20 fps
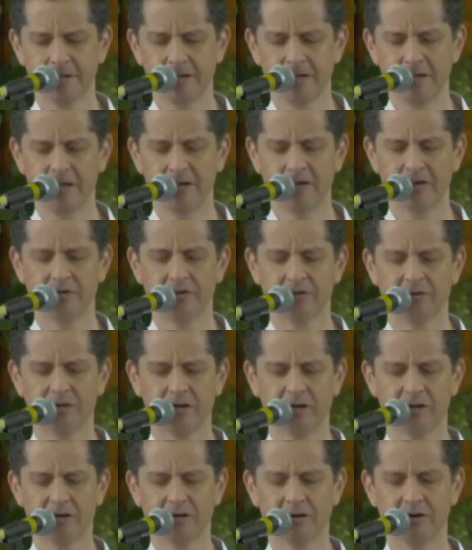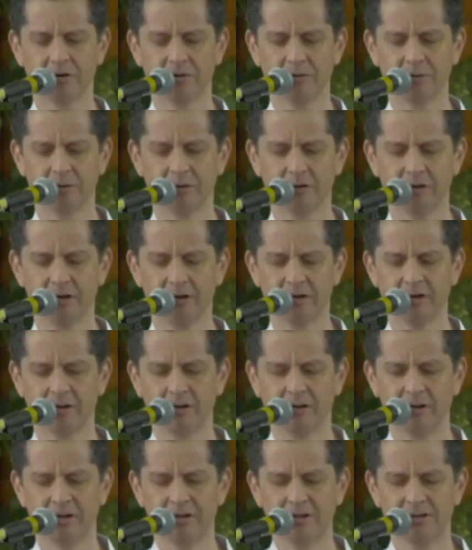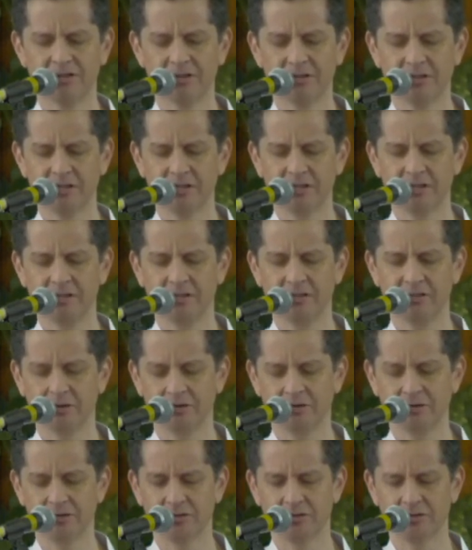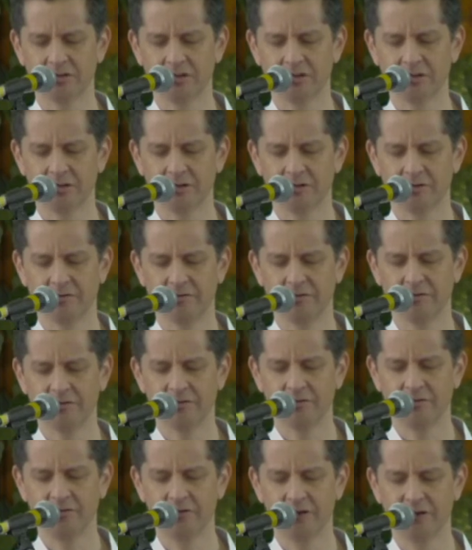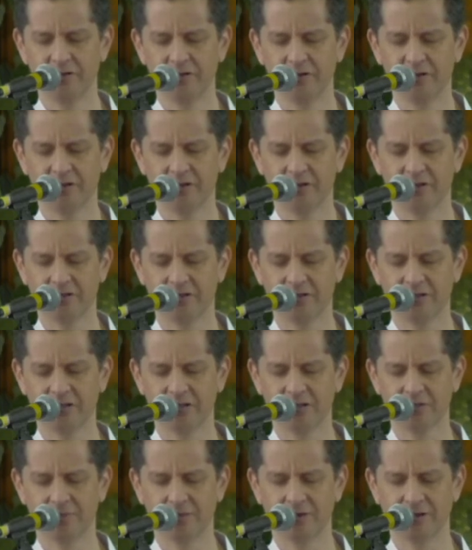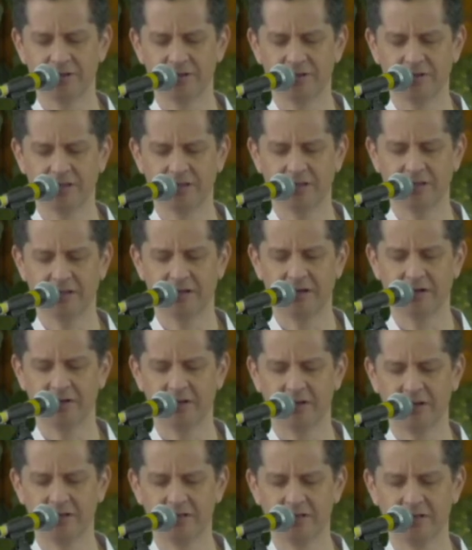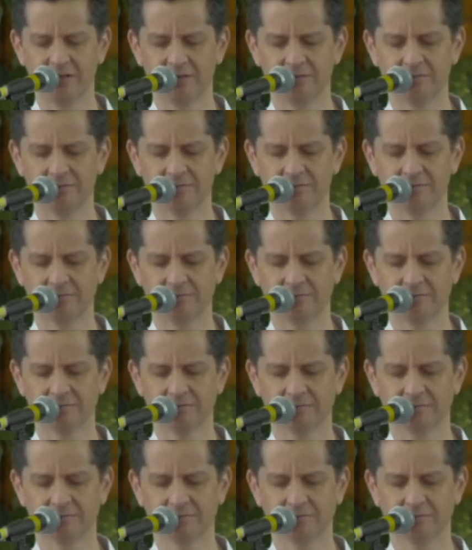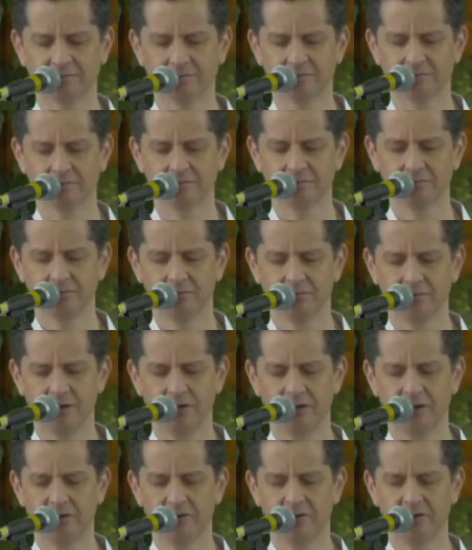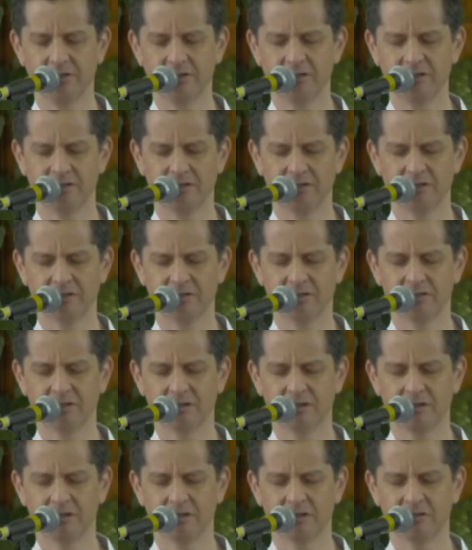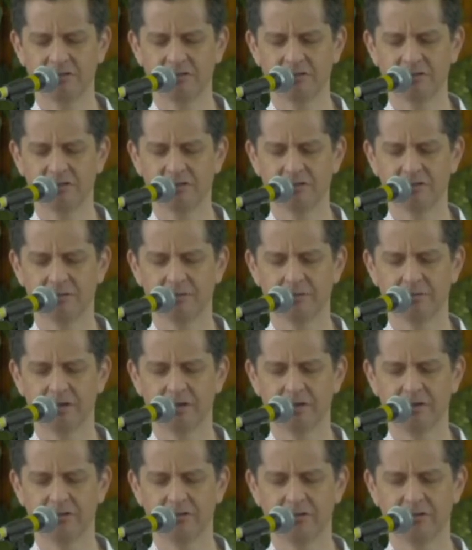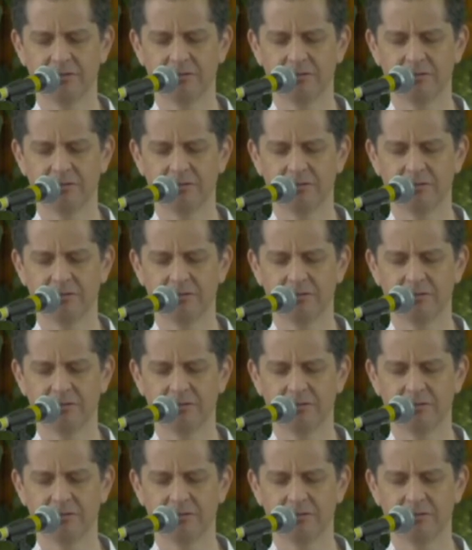And Lord our God, we want to see those very things expressed in our nation with our Indigenous sisters and brothers.